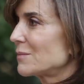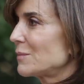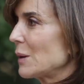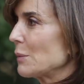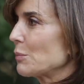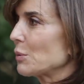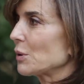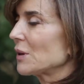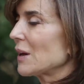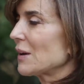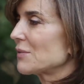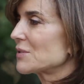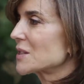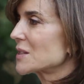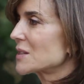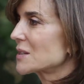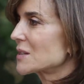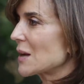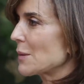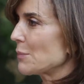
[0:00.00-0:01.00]
people have
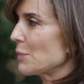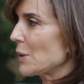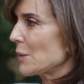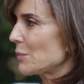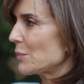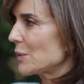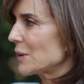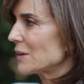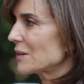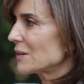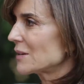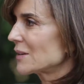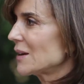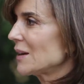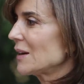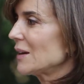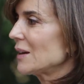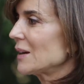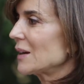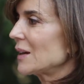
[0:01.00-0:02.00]
to step up and
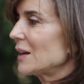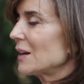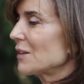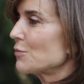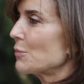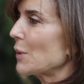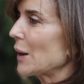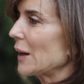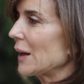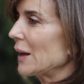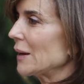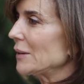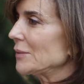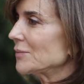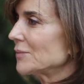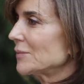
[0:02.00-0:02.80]
give money.